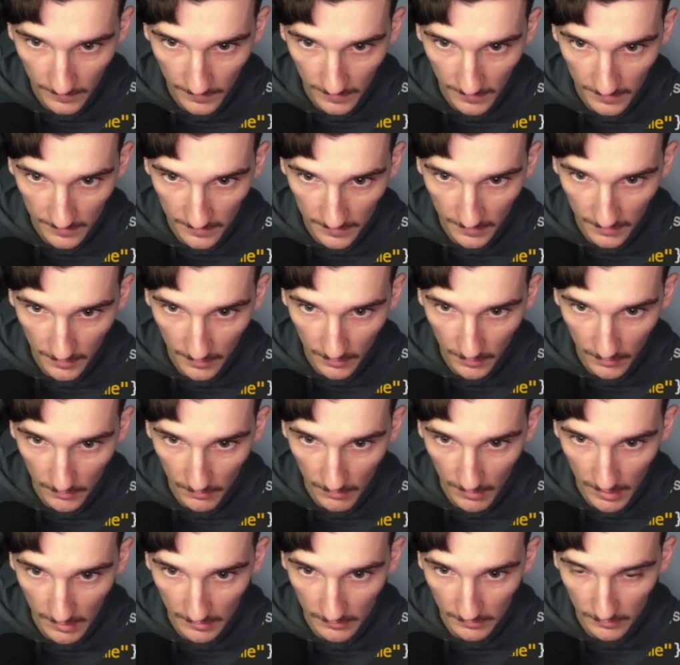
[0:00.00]
0,
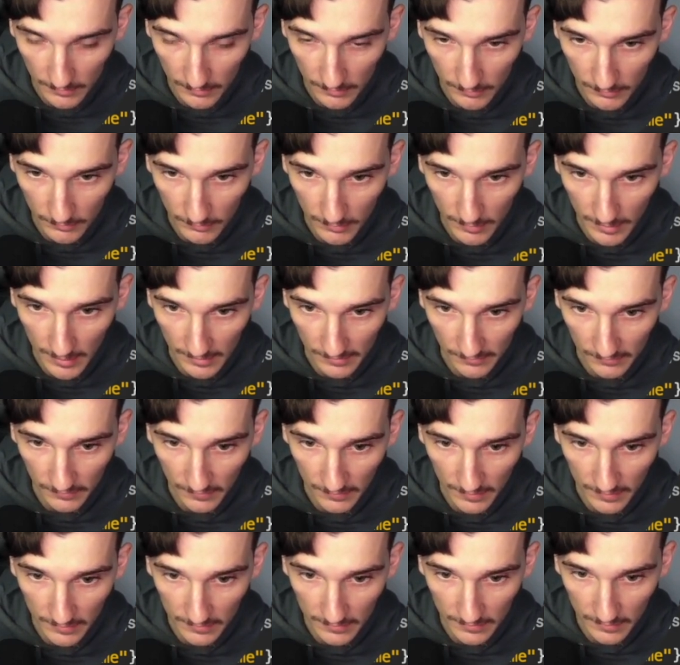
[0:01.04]
1, 2 and
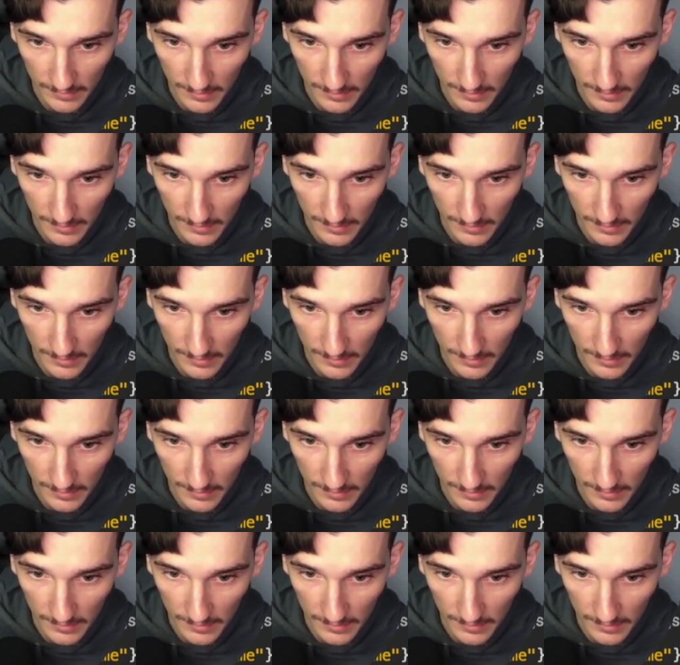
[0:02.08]
third,